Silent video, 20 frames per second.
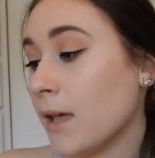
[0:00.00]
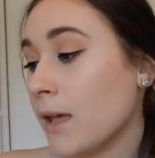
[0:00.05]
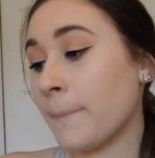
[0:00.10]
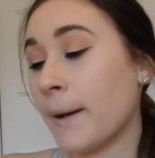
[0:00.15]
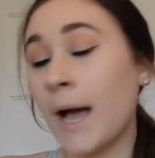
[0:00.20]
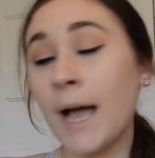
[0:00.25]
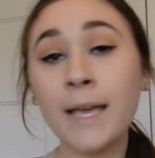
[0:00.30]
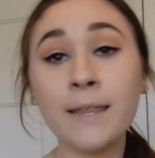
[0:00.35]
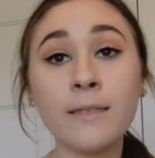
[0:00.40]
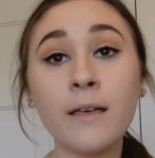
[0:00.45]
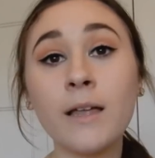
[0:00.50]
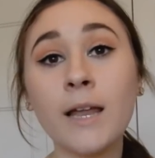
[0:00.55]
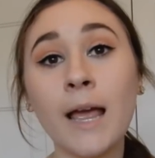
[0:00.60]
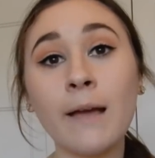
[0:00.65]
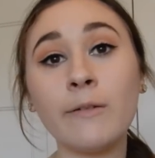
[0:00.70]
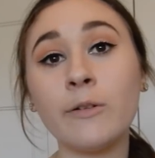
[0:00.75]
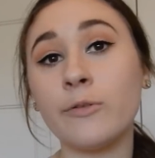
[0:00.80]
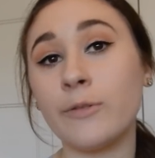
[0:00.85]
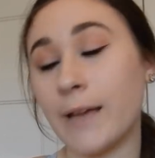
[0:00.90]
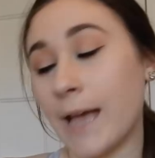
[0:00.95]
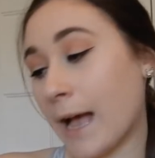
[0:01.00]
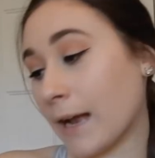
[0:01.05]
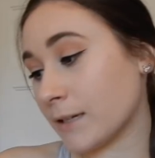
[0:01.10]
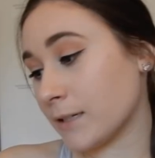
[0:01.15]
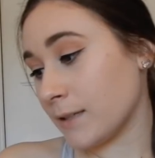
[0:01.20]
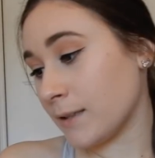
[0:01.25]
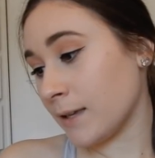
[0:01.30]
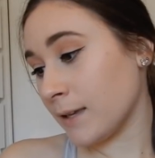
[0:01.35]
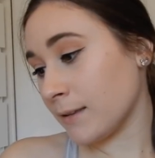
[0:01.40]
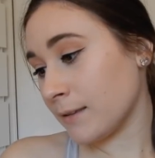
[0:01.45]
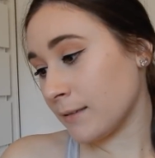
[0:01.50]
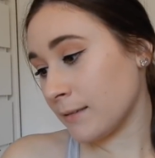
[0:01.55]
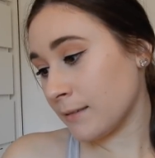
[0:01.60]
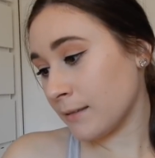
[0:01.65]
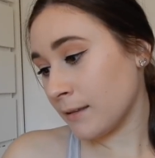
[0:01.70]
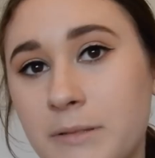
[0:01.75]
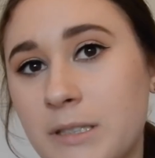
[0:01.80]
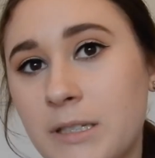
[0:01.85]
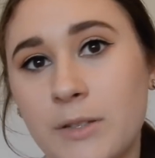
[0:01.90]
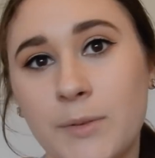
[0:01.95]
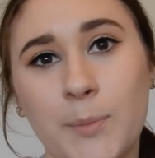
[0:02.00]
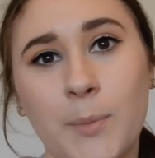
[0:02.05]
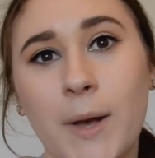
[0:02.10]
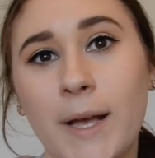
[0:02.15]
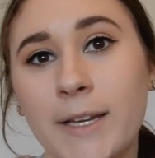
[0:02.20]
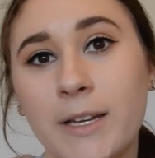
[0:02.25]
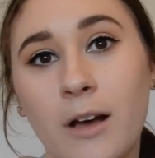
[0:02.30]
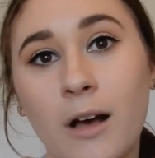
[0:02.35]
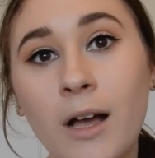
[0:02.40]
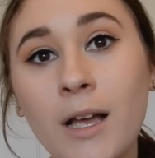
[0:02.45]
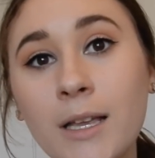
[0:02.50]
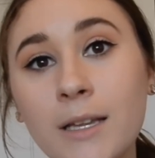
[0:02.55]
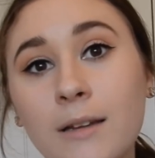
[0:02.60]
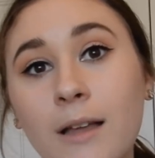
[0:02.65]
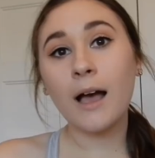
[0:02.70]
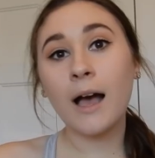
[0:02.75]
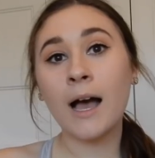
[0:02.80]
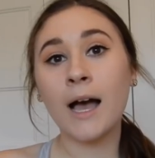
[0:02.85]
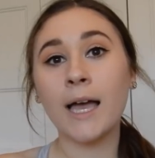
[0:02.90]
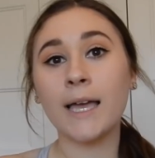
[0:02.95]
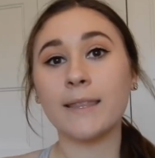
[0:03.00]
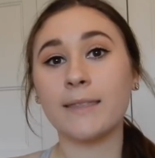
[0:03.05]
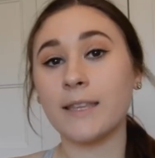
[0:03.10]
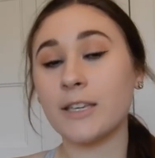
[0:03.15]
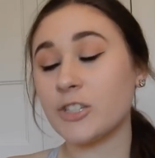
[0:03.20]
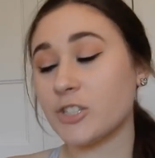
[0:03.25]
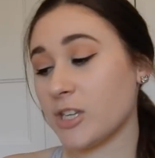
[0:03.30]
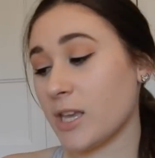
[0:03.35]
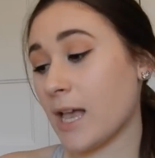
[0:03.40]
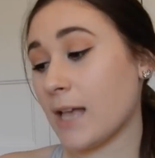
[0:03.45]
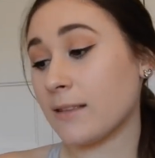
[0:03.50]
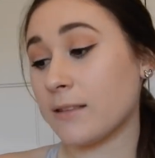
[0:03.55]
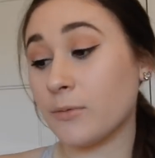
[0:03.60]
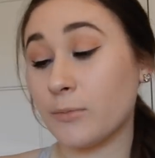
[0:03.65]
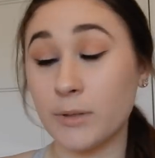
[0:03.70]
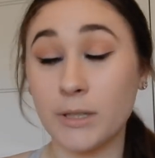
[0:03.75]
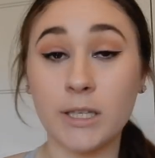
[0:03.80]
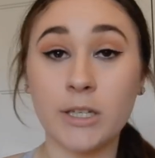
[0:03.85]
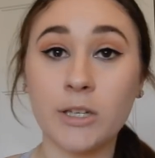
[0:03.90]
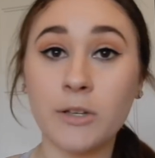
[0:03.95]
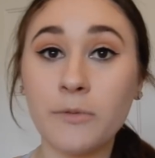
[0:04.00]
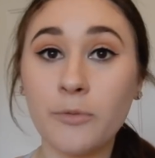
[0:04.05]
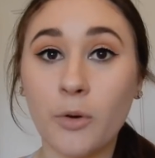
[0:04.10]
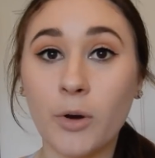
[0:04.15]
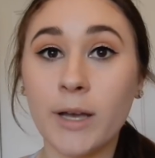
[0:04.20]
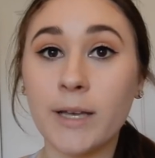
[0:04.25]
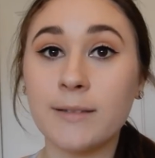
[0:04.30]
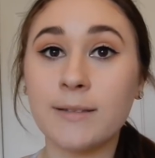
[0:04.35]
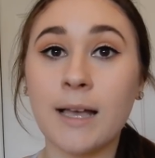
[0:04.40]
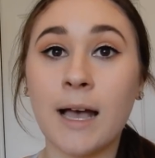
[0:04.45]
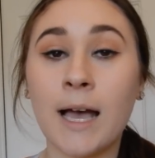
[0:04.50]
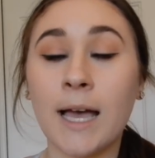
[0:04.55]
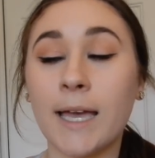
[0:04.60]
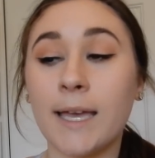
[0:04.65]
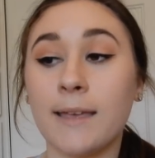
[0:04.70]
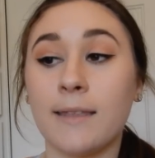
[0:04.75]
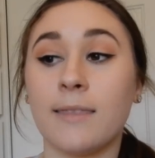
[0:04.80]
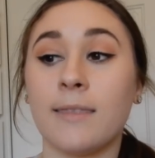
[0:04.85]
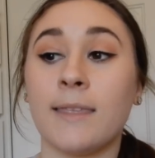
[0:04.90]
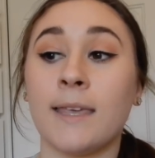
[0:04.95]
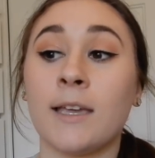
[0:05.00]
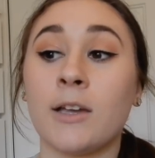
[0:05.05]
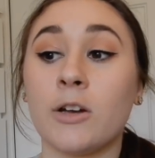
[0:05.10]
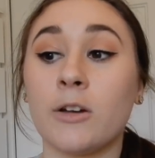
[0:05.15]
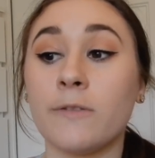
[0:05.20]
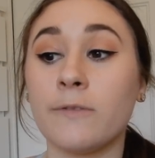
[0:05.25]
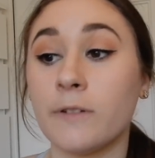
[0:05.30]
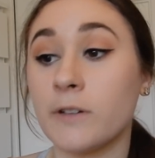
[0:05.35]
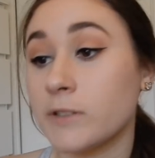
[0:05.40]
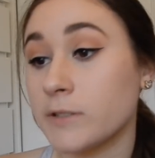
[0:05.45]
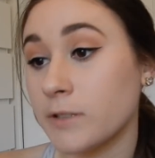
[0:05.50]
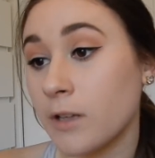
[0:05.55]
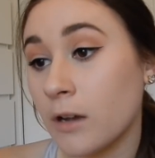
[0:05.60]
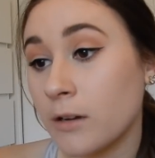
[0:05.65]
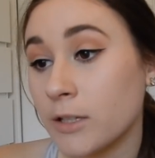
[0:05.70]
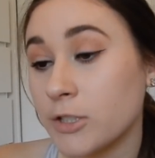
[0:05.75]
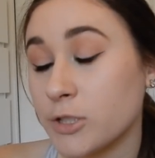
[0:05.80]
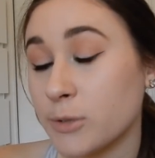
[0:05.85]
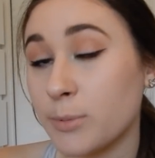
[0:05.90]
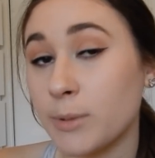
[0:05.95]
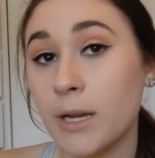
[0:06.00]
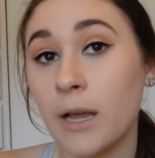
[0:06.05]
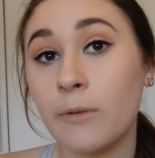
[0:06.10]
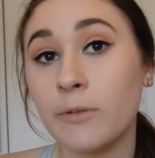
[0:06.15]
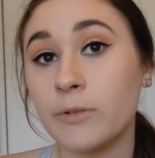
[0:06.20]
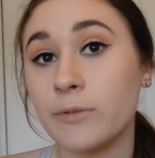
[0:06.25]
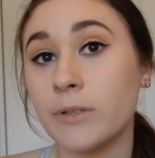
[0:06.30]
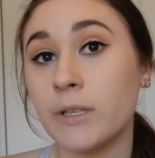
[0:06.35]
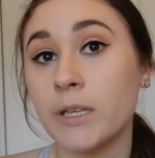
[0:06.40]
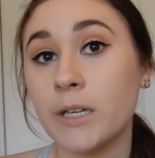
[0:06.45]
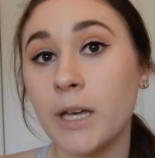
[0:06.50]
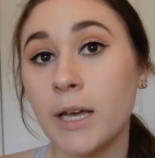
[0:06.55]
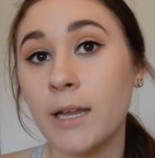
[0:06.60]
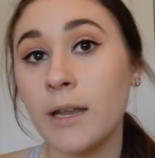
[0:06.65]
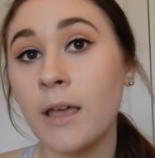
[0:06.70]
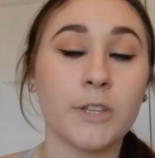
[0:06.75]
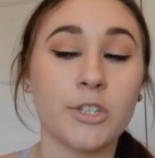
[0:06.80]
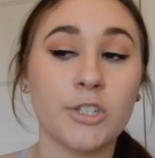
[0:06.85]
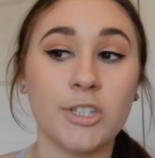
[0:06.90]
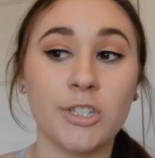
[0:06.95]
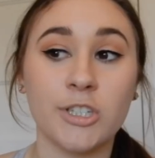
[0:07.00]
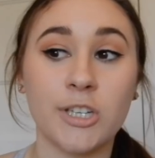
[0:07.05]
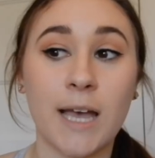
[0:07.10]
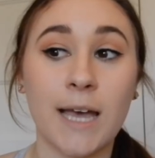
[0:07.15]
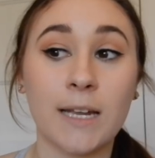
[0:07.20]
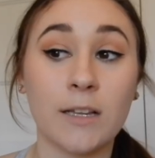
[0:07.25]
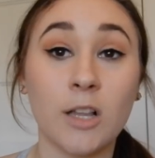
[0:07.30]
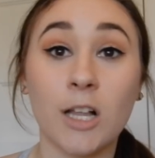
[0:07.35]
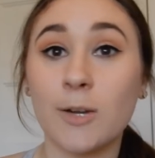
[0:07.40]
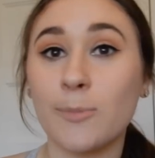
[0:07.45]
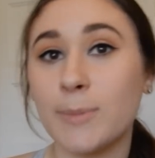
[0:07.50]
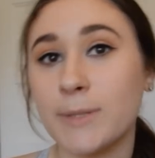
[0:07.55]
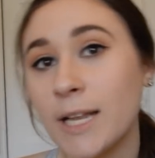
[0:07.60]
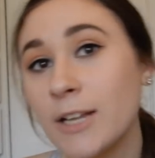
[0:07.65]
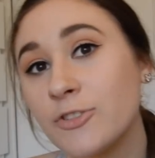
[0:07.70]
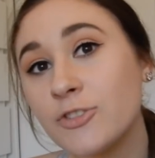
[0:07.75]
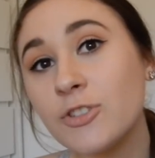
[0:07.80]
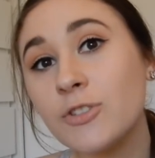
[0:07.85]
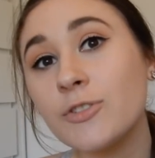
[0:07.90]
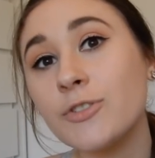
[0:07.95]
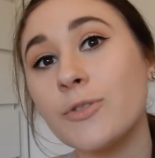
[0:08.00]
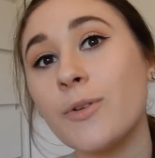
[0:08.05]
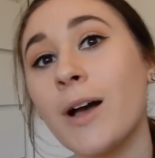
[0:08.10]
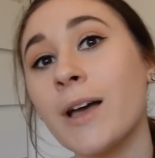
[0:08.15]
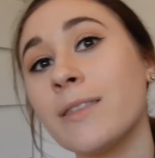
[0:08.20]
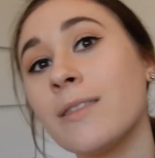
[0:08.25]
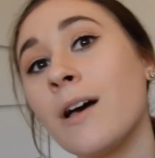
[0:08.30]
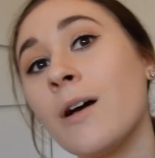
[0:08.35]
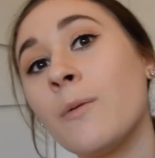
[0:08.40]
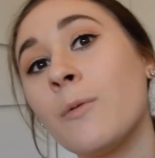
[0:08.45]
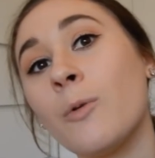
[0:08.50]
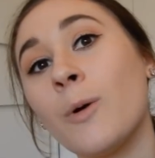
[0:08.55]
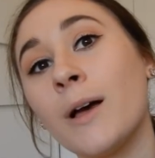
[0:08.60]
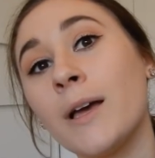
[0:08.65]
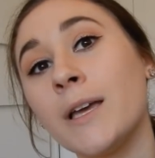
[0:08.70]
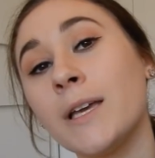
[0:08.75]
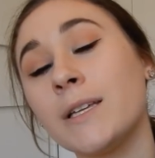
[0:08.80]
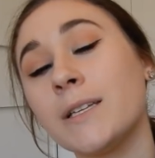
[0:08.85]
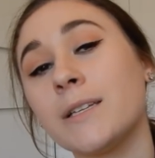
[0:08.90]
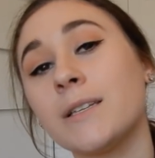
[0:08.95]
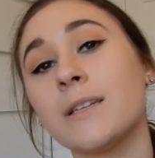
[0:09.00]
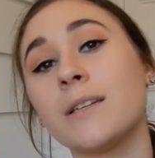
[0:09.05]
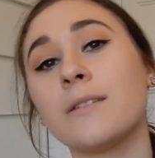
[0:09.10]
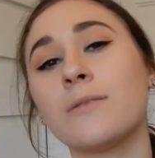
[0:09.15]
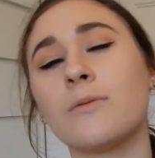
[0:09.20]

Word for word: But I thought I would react to this because why not? I think she has a really good voice. I think her first song that she put out was really good. She had a lot of potential, so I thought why